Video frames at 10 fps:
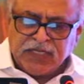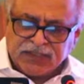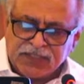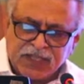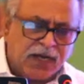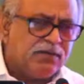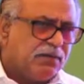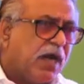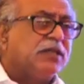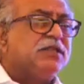Then there are
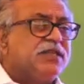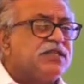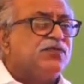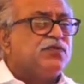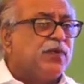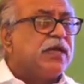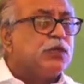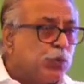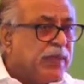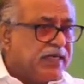other things which we can
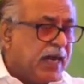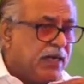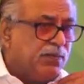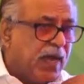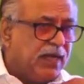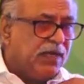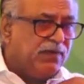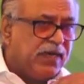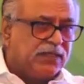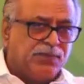tweak at my
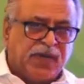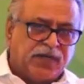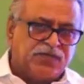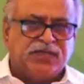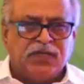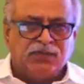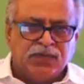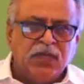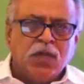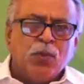level, at the practicing level.
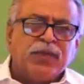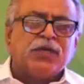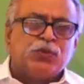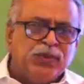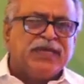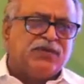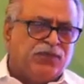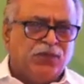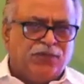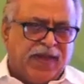We can tweak at
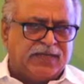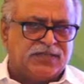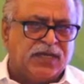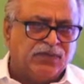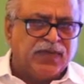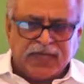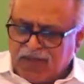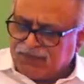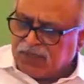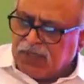few facts, like we can
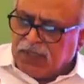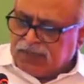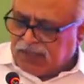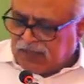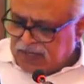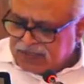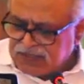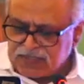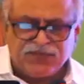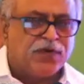have the
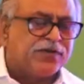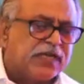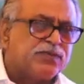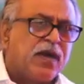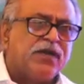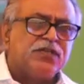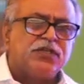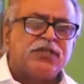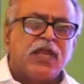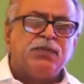criteria for
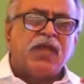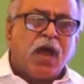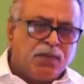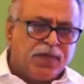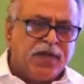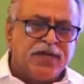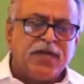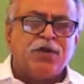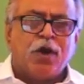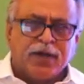transplantation can be
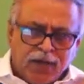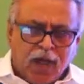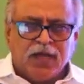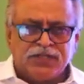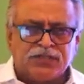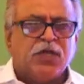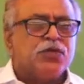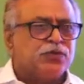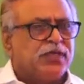upgraded or enhanced so